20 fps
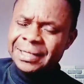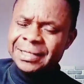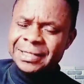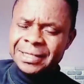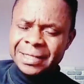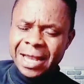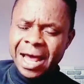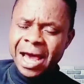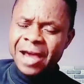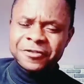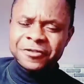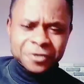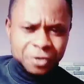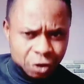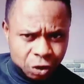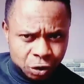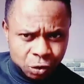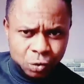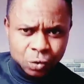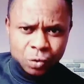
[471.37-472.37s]
his life
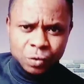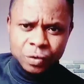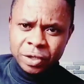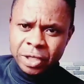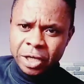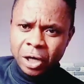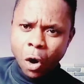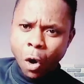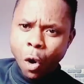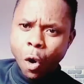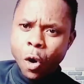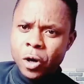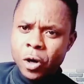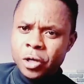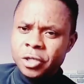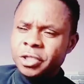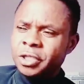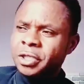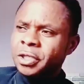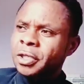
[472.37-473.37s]
to the
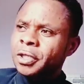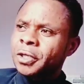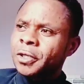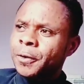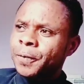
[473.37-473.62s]
cause.